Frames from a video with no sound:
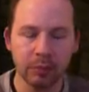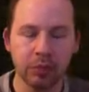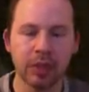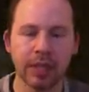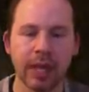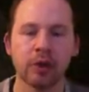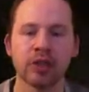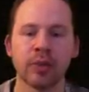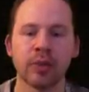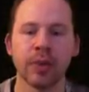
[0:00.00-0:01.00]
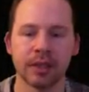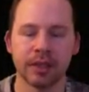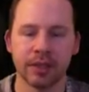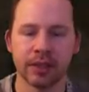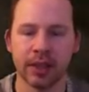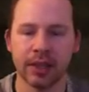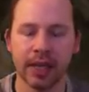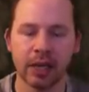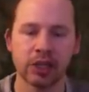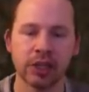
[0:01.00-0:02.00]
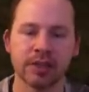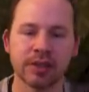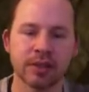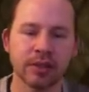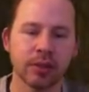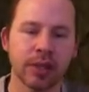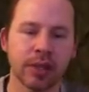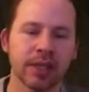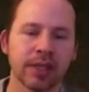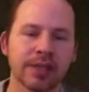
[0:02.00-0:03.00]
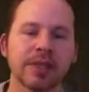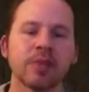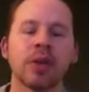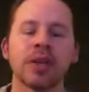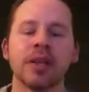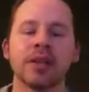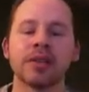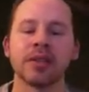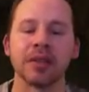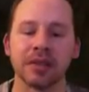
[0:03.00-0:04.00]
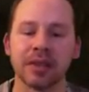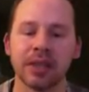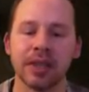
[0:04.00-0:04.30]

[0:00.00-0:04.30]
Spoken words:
put a counterweight, like he actually created, at least in one instance,